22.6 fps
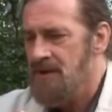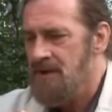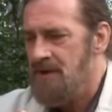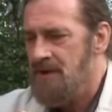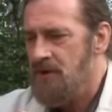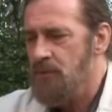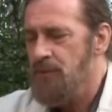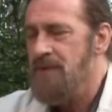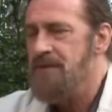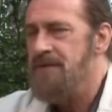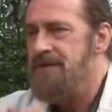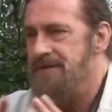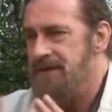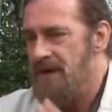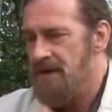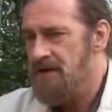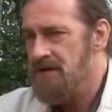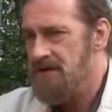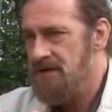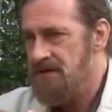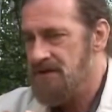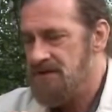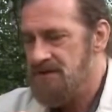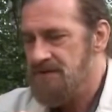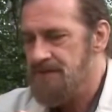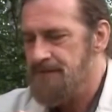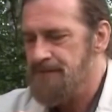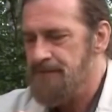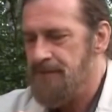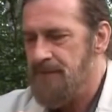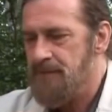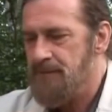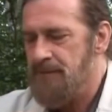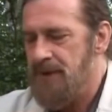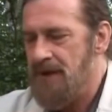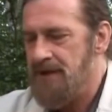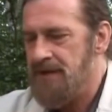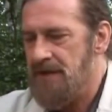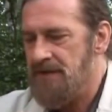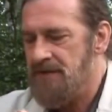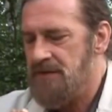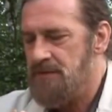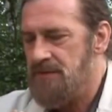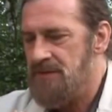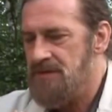who've been funded by
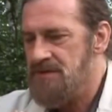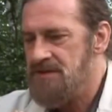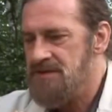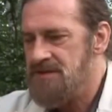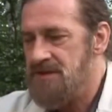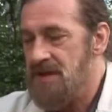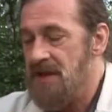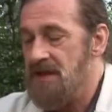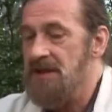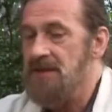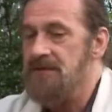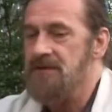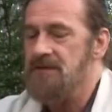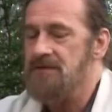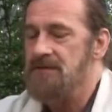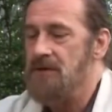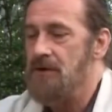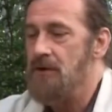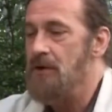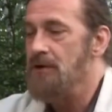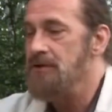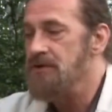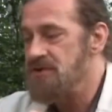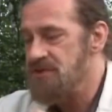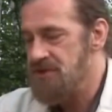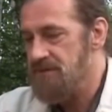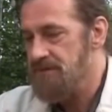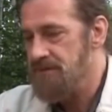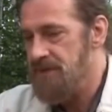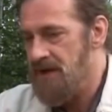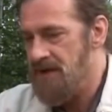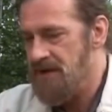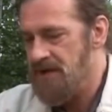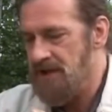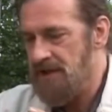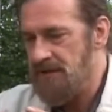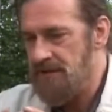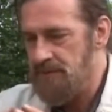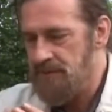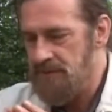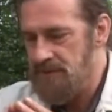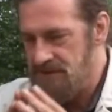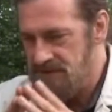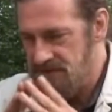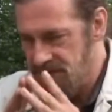governments and even launched by
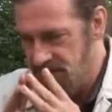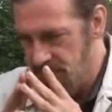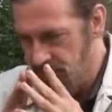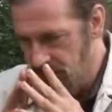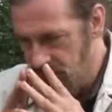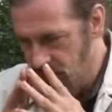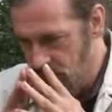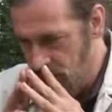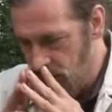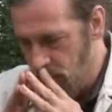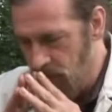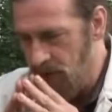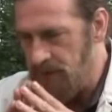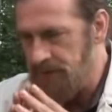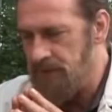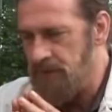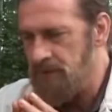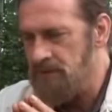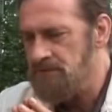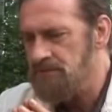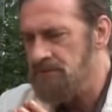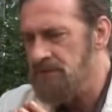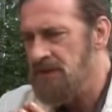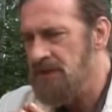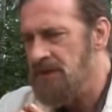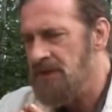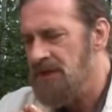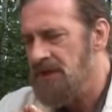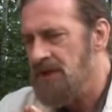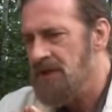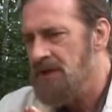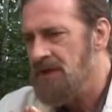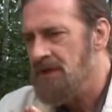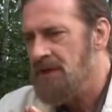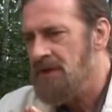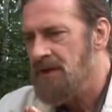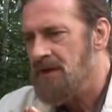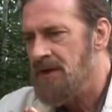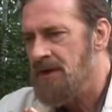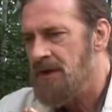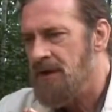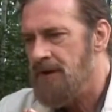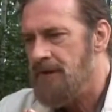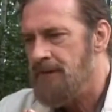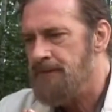governments to be well known,
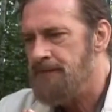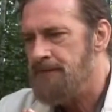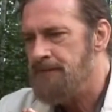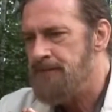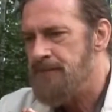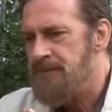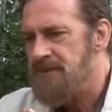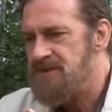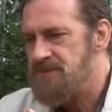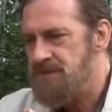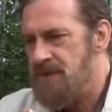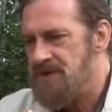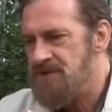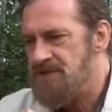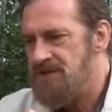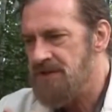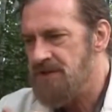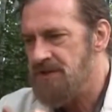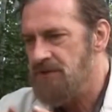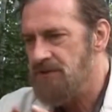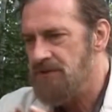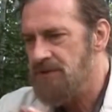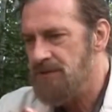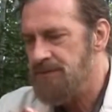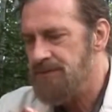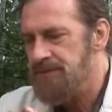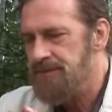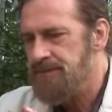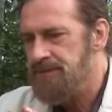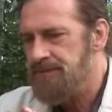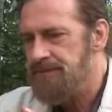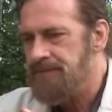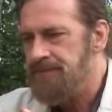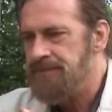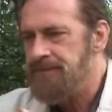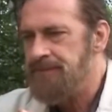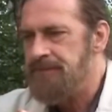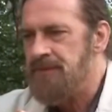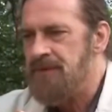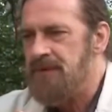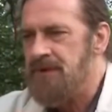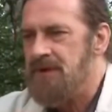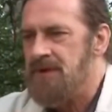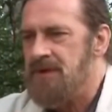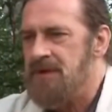especially in Europe,
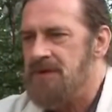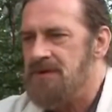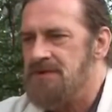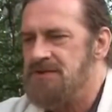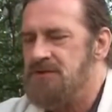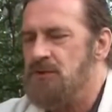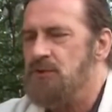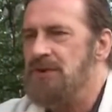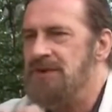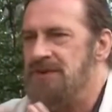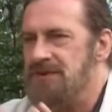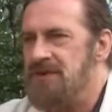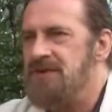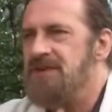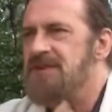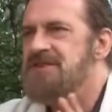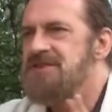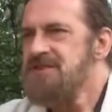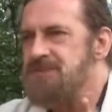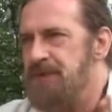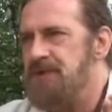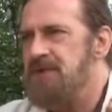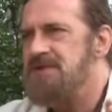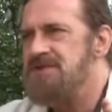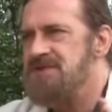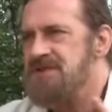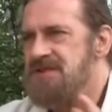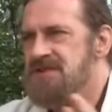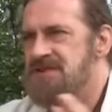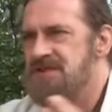to lead the conspiracy